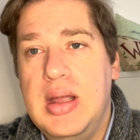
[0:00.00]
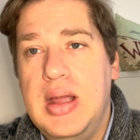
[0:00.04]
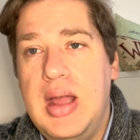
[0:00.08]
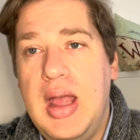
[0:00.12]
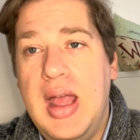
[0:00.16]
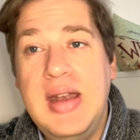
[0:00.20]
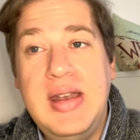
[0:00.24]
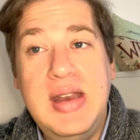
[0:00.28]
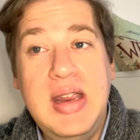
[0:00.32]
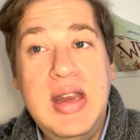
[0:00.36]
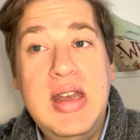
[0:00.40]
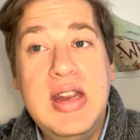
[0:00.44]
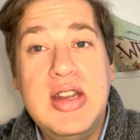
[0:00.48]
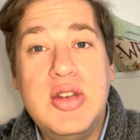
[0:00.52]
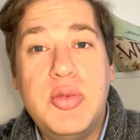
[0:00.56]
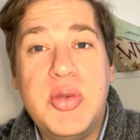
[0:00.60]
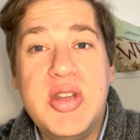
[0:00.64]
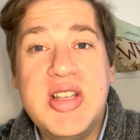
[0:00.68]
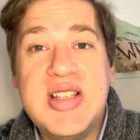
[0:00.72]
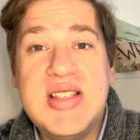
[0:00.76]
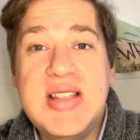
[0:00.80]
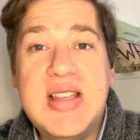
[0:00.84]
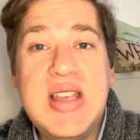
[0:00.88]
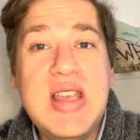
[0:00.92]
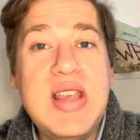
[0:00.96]
And in it we
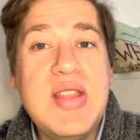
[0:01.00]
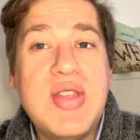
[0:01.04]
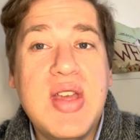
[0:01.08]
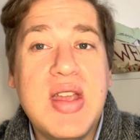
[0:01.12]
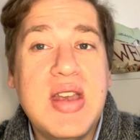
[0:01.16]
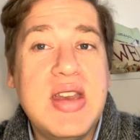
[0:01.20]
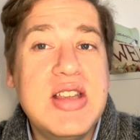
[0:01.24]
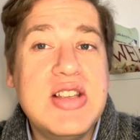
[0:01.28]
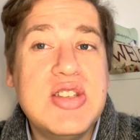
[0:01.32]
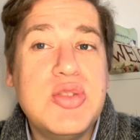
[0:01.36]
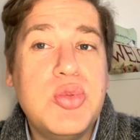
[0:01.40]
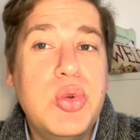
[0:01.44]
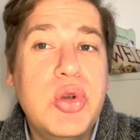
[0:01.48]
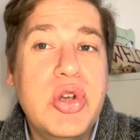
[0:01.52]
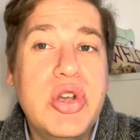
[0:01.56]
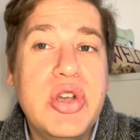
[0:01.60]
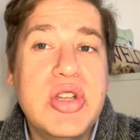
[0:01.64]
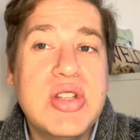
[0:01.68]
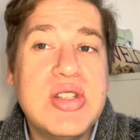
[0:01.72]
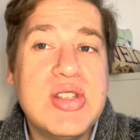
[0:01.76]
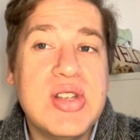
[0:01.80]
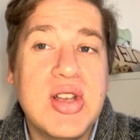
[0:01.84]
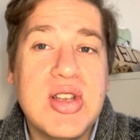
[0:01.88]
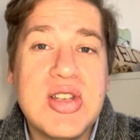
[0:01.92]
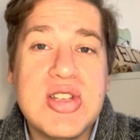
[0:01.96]
see that his
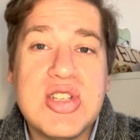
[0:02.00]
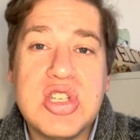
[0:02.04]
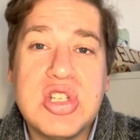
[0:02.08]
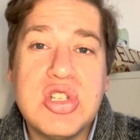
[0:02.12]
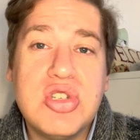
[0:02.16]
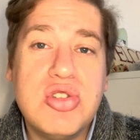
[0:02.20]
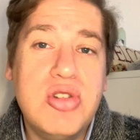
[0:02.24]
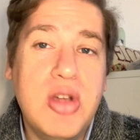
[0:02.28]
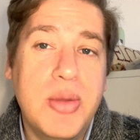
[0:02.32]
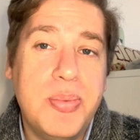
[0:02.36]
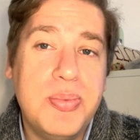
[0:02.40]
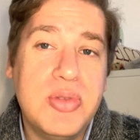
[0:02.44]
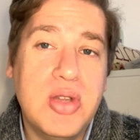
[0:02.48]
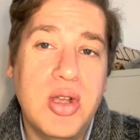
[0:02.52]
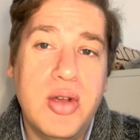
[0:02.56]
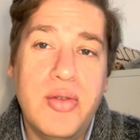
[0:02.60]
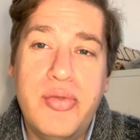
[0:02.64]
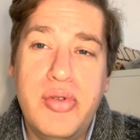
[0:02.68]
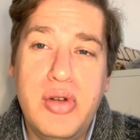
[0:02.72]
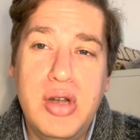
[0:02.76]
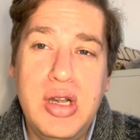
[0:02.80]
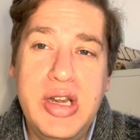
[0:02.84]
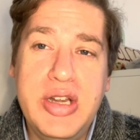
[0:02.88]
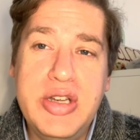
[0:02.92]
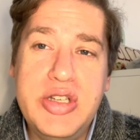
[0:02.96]
words are stripped of
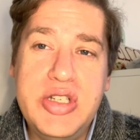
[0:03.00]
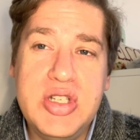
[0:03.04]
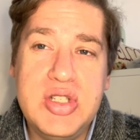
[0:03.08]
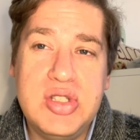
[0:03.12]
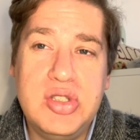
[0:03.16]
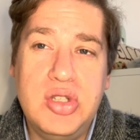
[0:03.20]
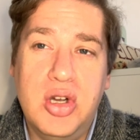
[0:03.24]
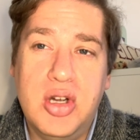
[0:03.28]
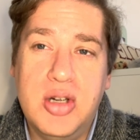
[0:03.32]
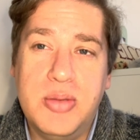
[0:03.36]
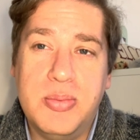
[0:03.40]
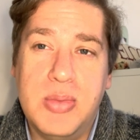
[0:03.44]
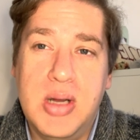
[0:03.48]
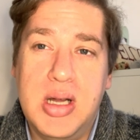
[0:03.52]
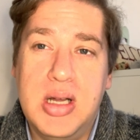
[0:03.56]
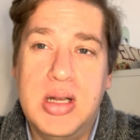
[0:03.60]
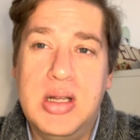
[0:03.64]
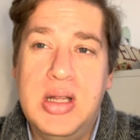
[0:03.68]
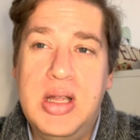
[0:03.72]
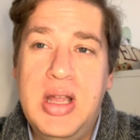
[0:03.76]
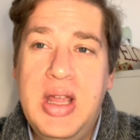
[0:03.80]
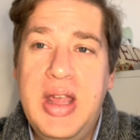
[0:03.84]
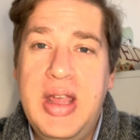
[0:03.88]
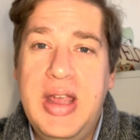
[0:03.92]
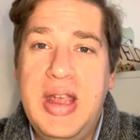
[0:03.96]
religious dogma.
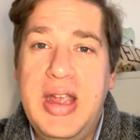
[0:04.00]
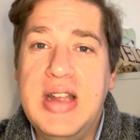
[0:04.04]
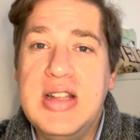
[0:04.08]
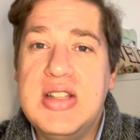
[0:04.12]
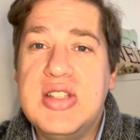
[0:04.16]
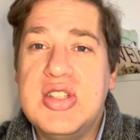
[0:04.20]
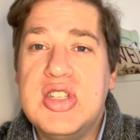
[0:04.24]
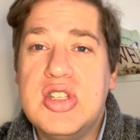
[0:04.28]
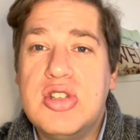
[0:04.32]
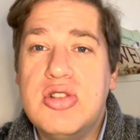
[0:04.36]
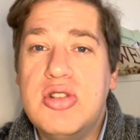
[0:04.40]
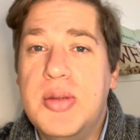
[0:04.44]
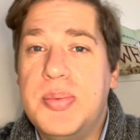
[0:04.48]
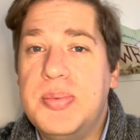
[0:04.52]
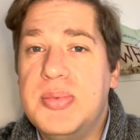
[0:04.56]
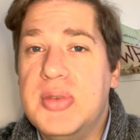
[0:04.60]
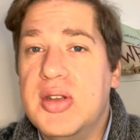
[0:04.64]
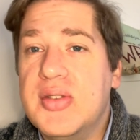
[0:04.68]
It's stripped